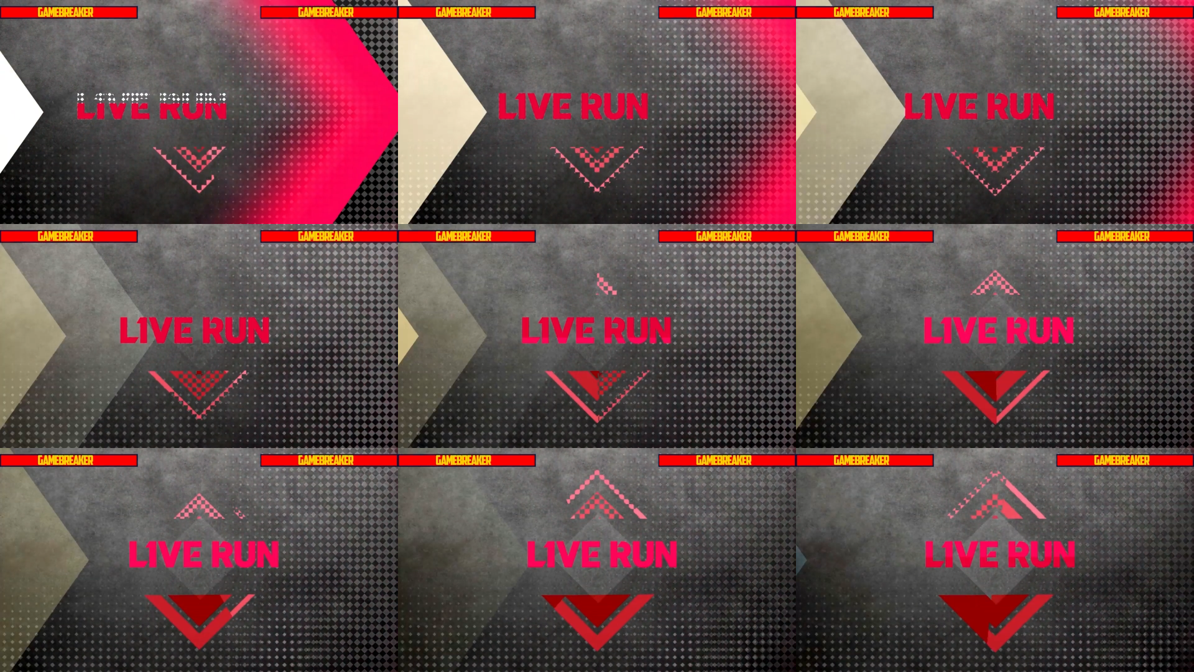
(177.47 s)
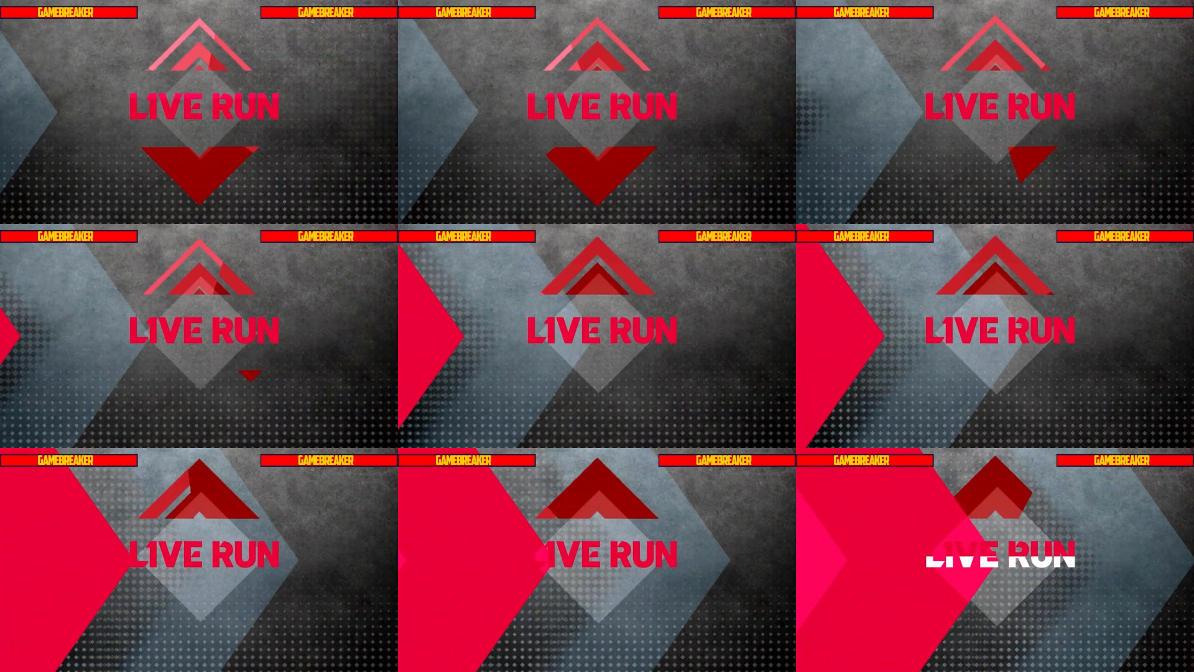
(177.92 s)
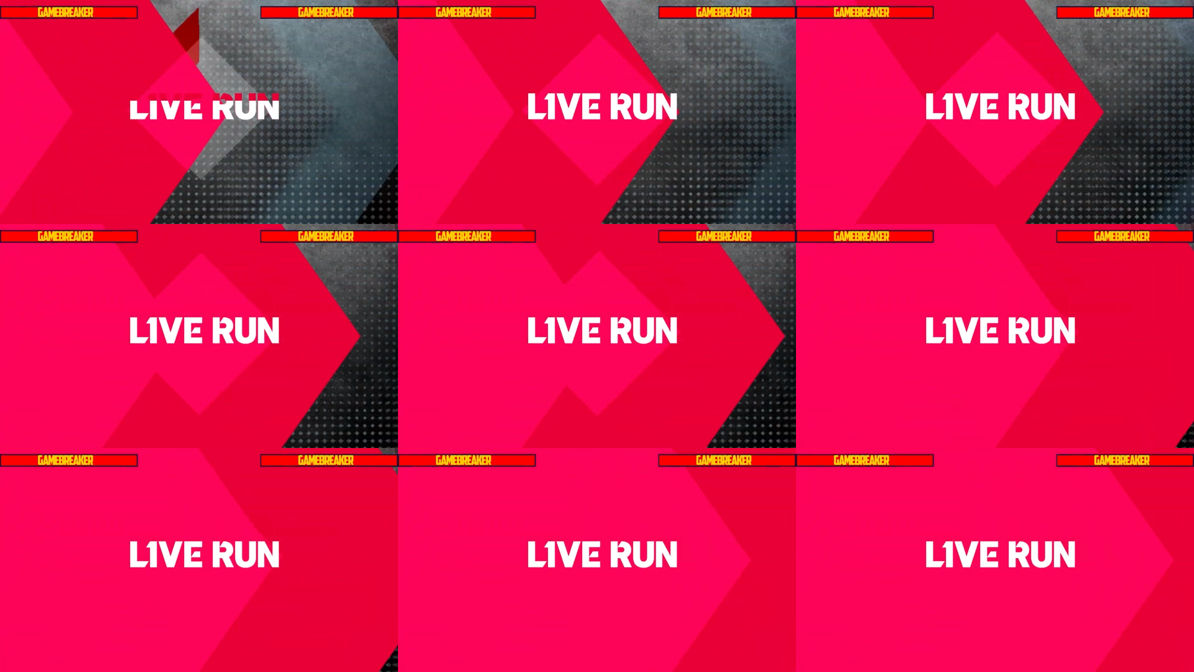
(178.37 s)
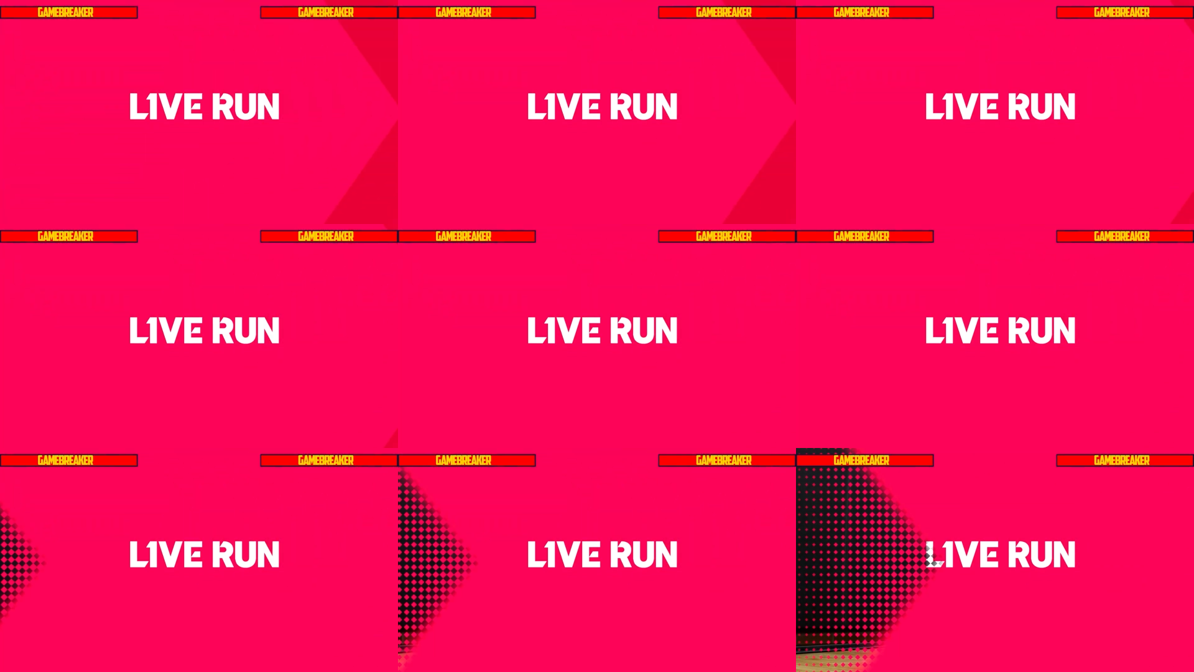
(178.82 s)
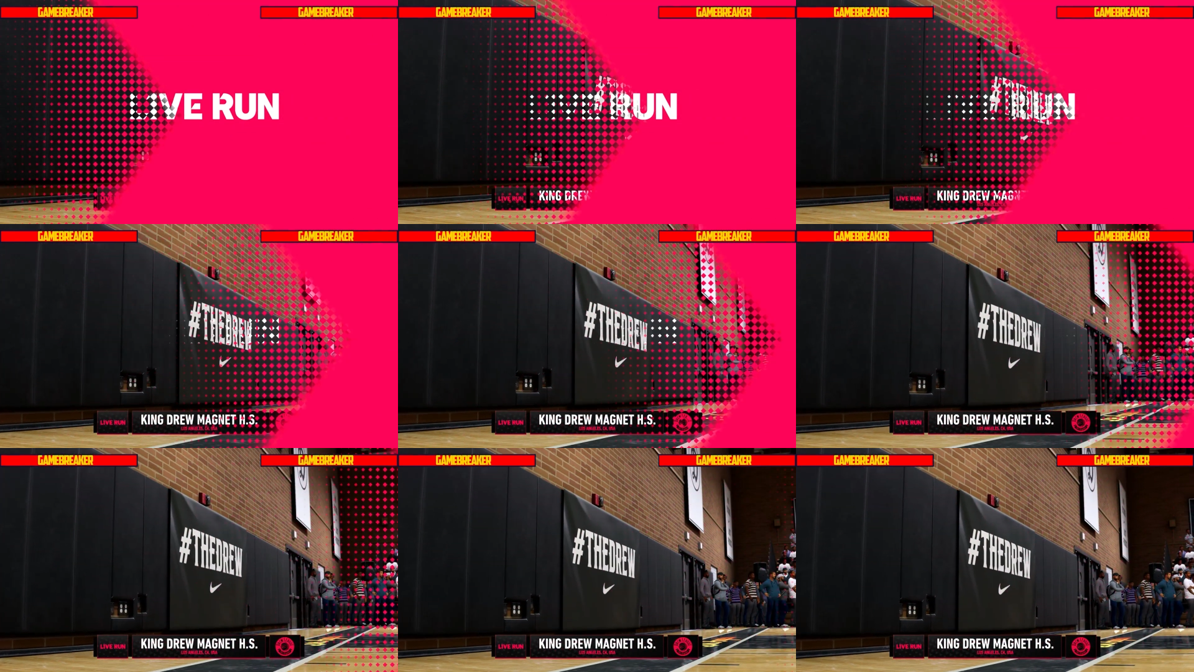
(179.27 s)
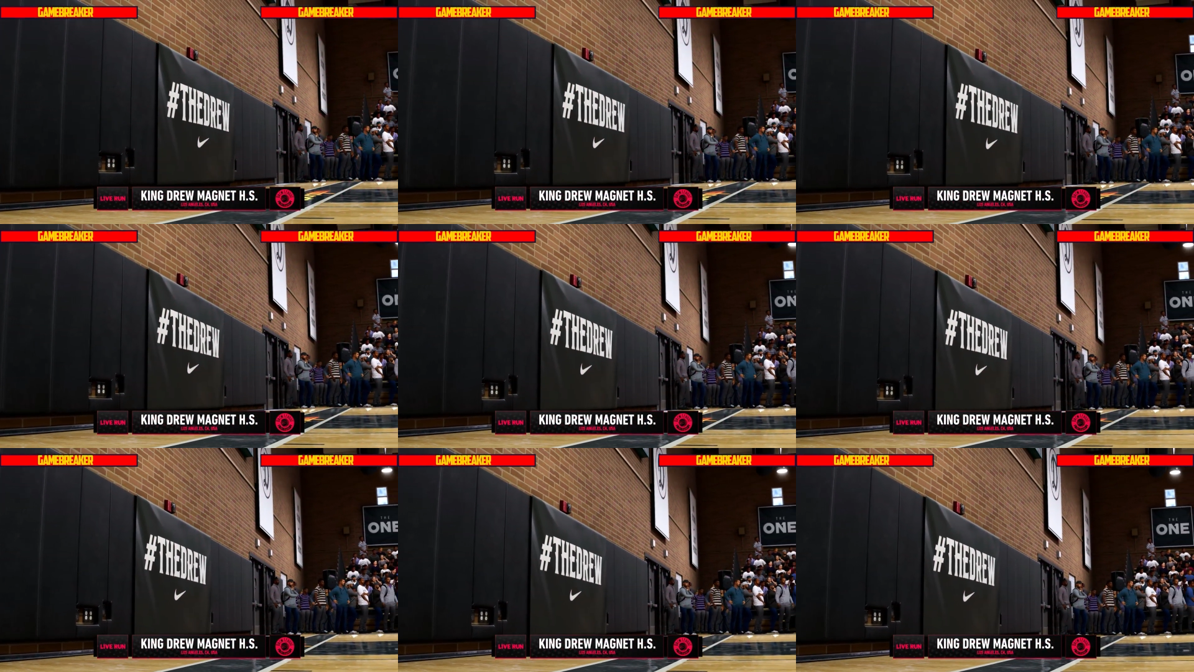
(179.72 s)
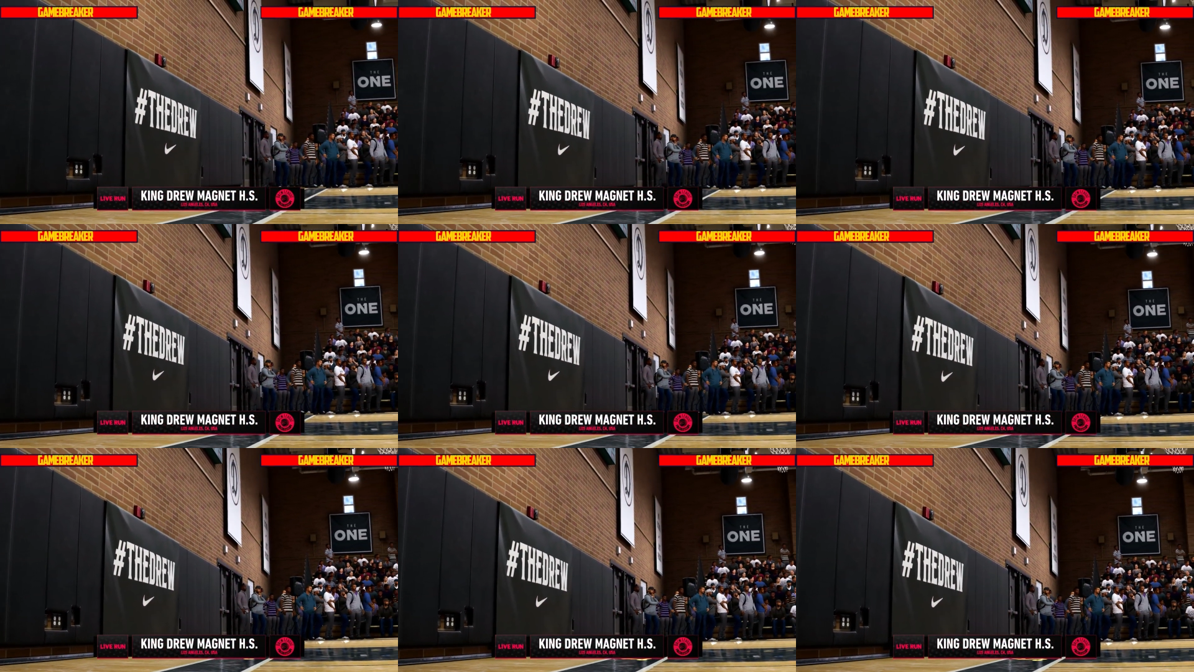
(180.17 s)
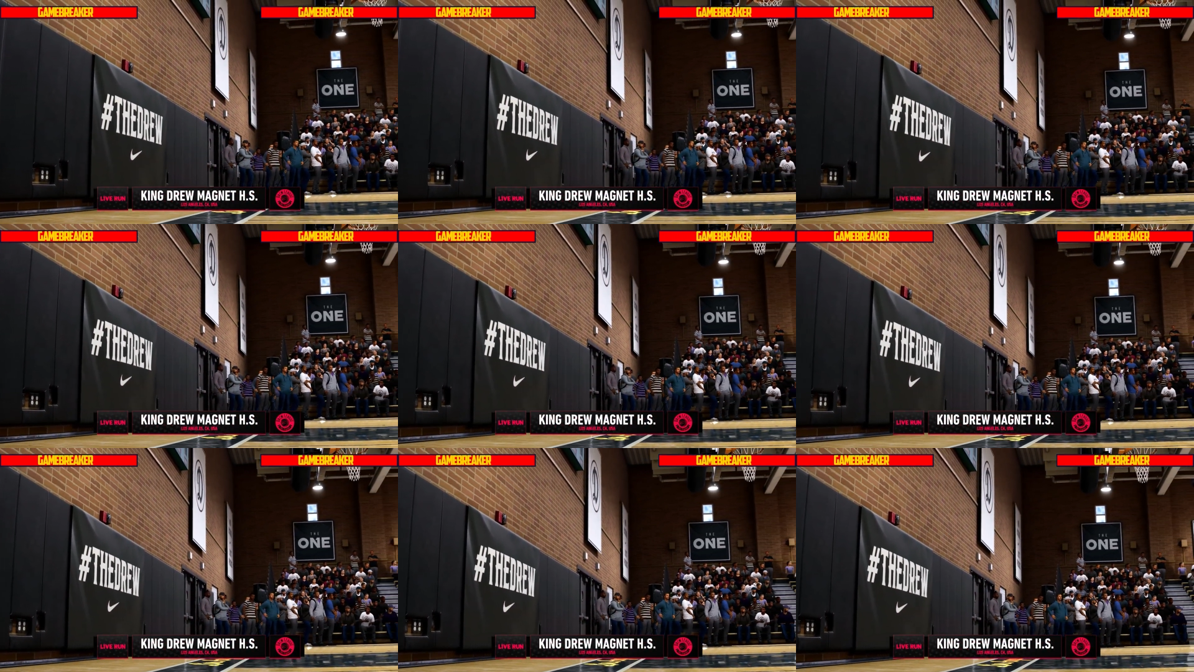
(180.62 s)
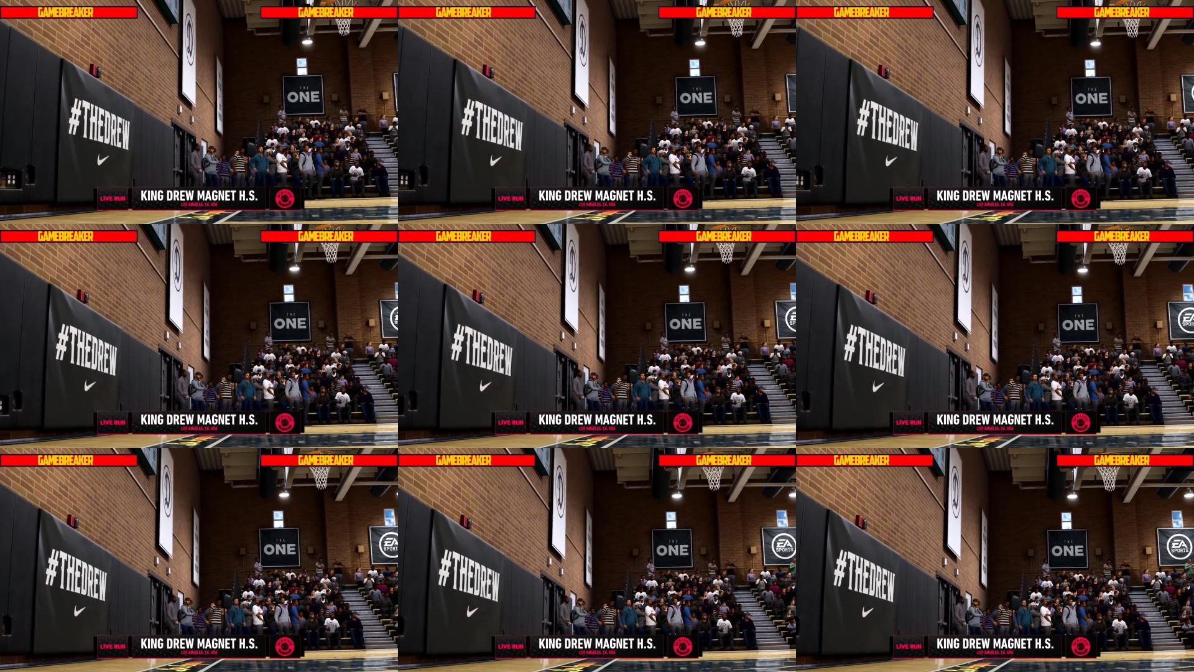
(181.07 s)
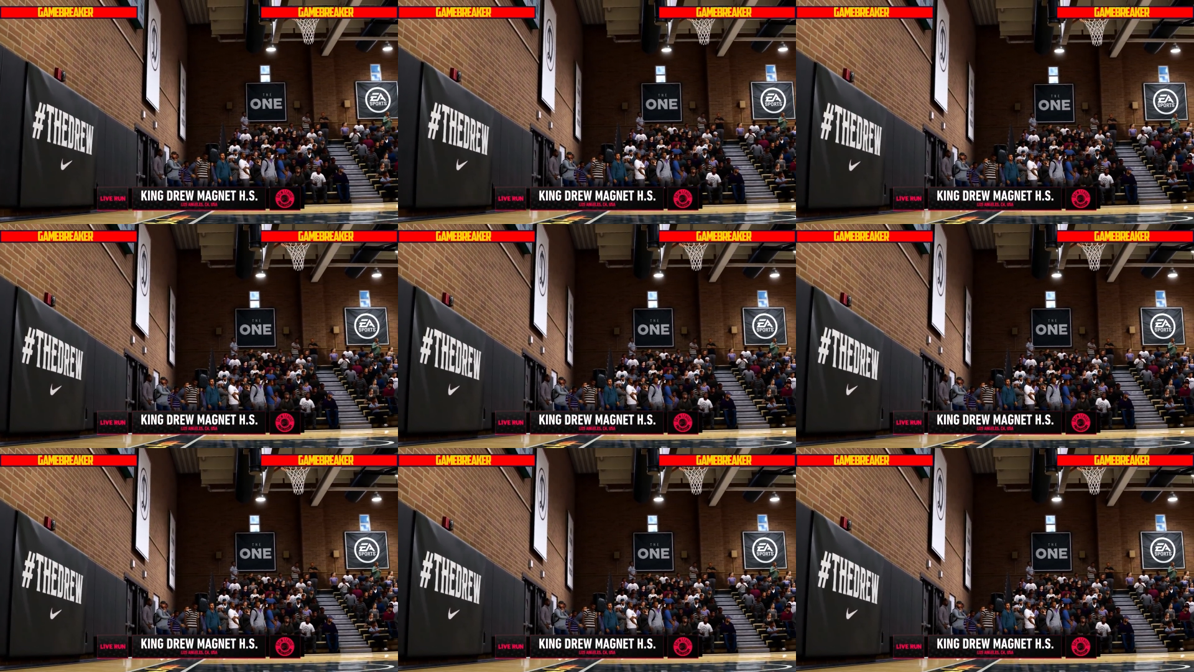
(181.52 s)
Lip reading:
(no speaker visible)